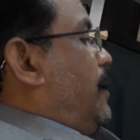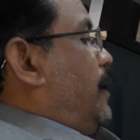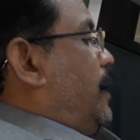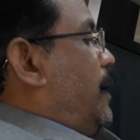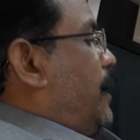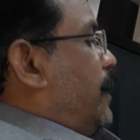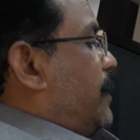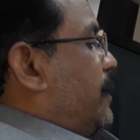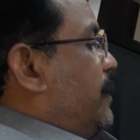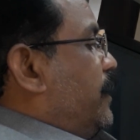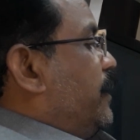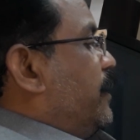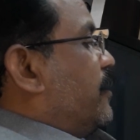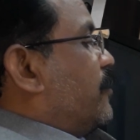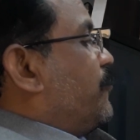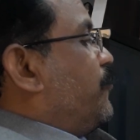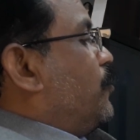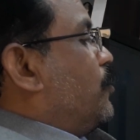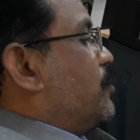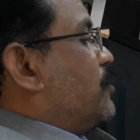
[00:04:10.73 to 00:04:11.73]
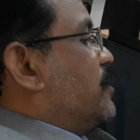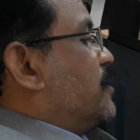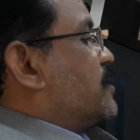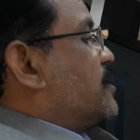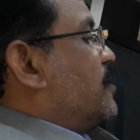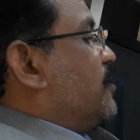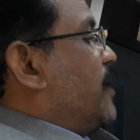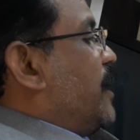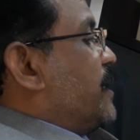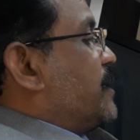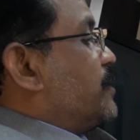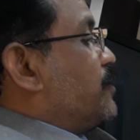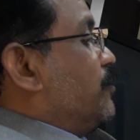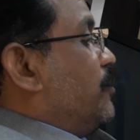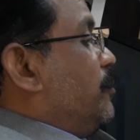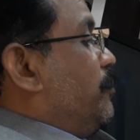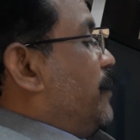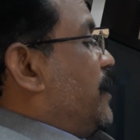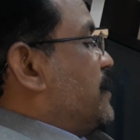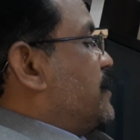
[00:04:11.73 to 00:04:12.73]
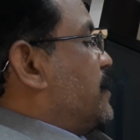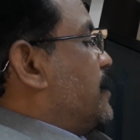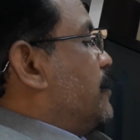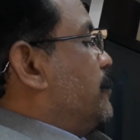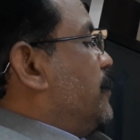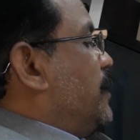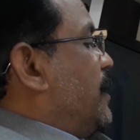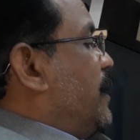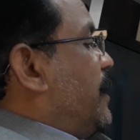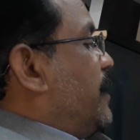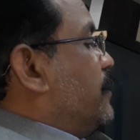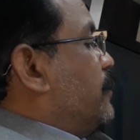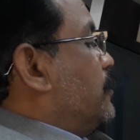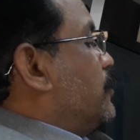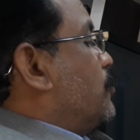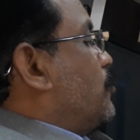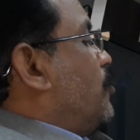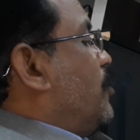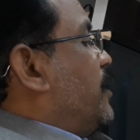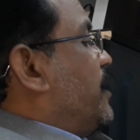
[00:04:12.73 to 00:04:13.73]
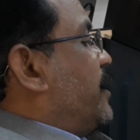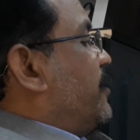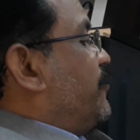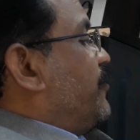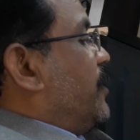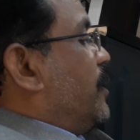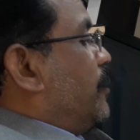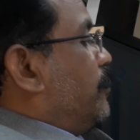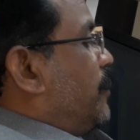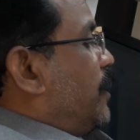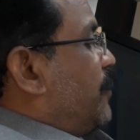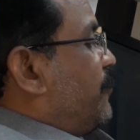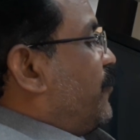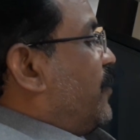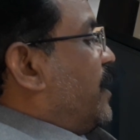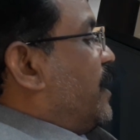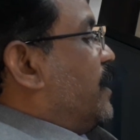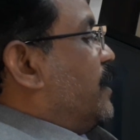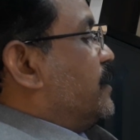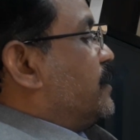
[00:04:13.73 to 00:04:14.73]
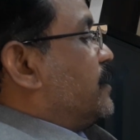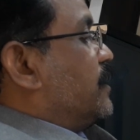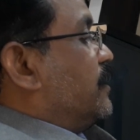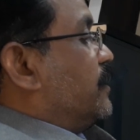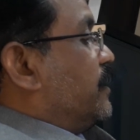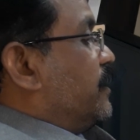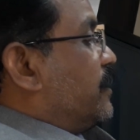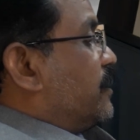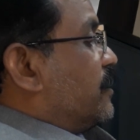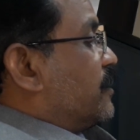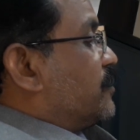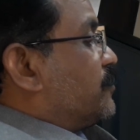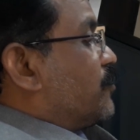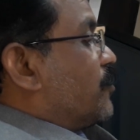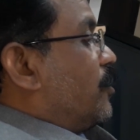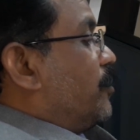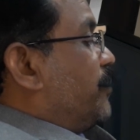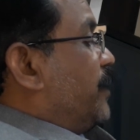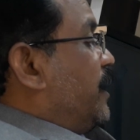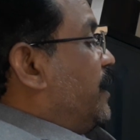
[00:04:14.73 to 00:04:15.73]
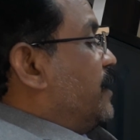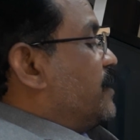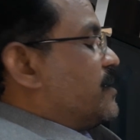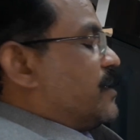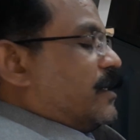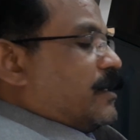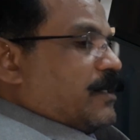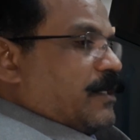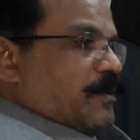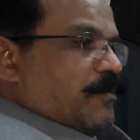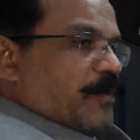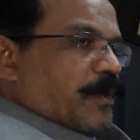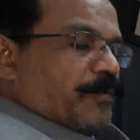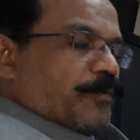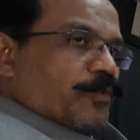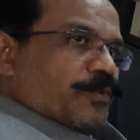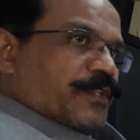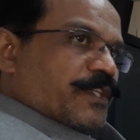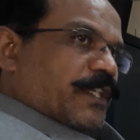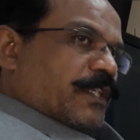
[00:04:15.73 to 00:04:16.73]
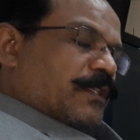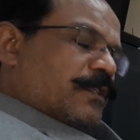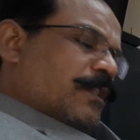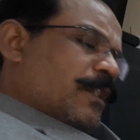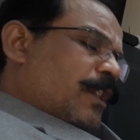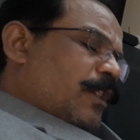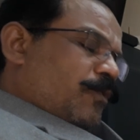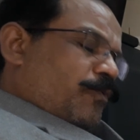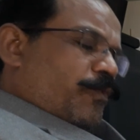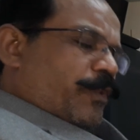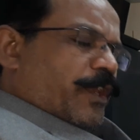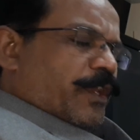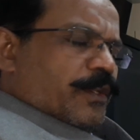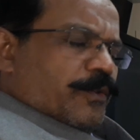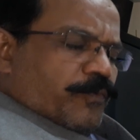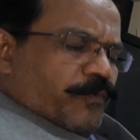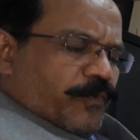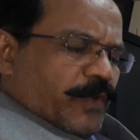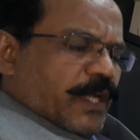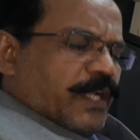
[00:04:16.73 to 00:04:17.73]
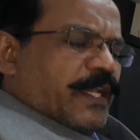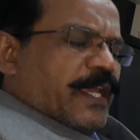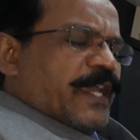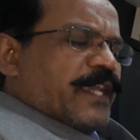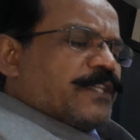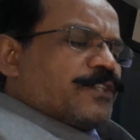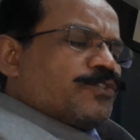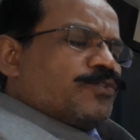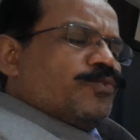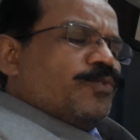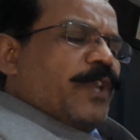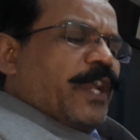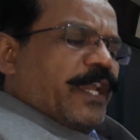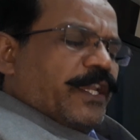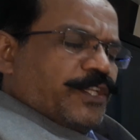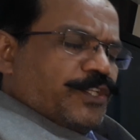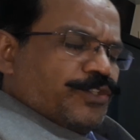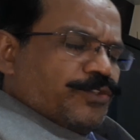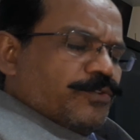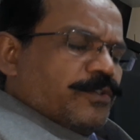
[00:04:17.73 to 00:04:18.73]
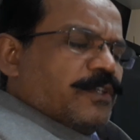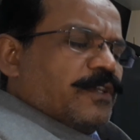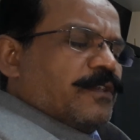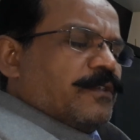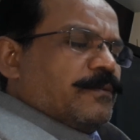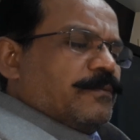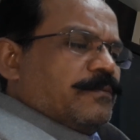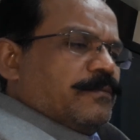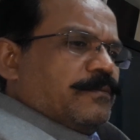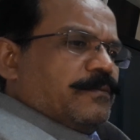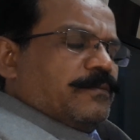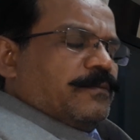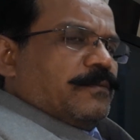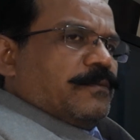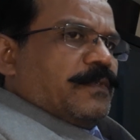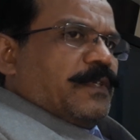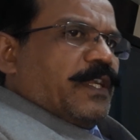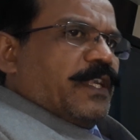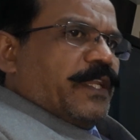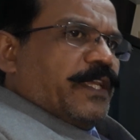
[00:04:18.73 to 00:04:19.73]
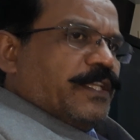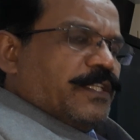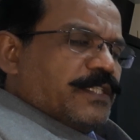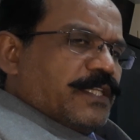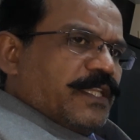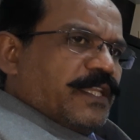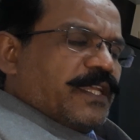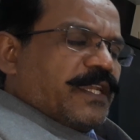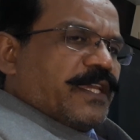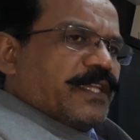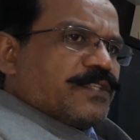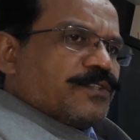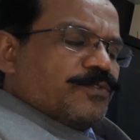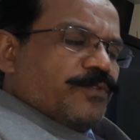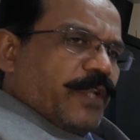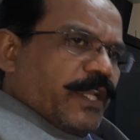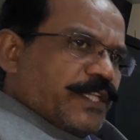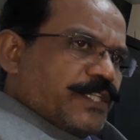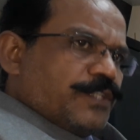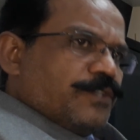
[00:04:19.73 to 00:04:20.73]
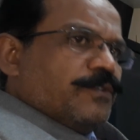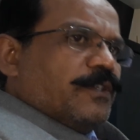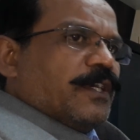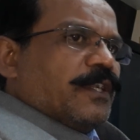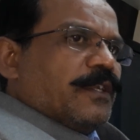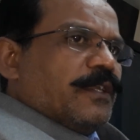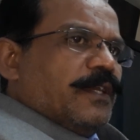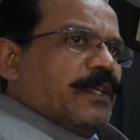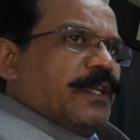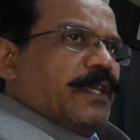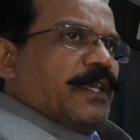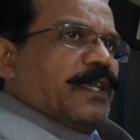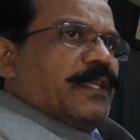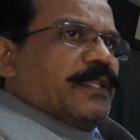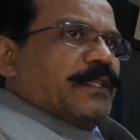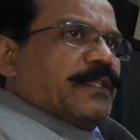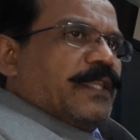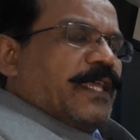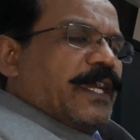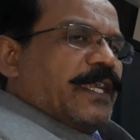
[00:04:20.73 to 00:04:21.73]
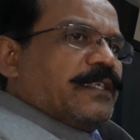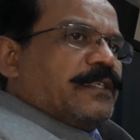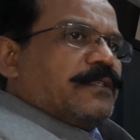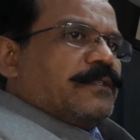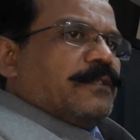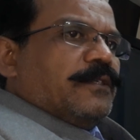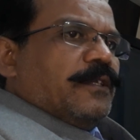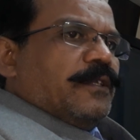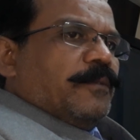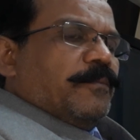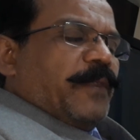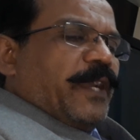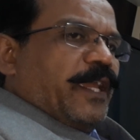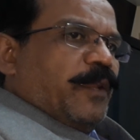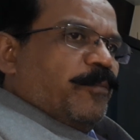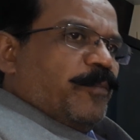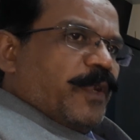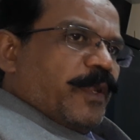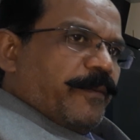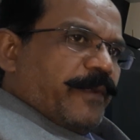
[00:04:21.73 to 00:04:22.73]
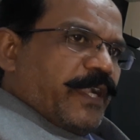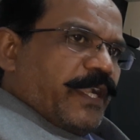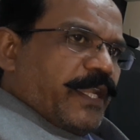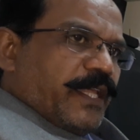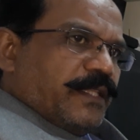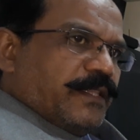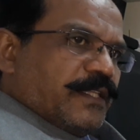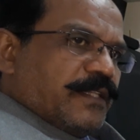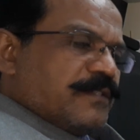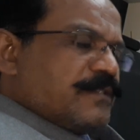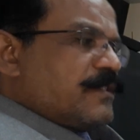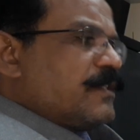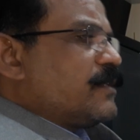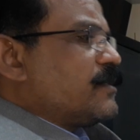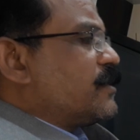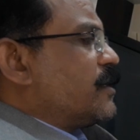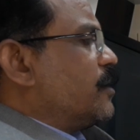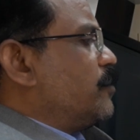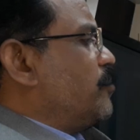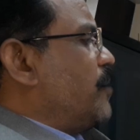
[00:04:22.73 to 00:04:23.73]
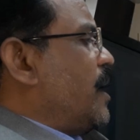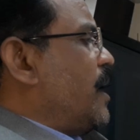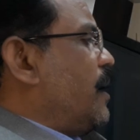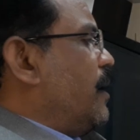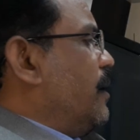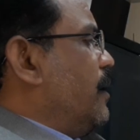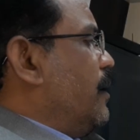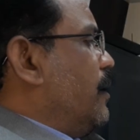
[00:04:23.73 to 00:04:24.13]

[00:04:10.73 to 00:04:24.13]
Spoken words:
A clear focus on achieving measurable and quantifiable financial returns from any Six Sigma project. One has to assure, an engineer has to assure that by implementing this Six Sigma,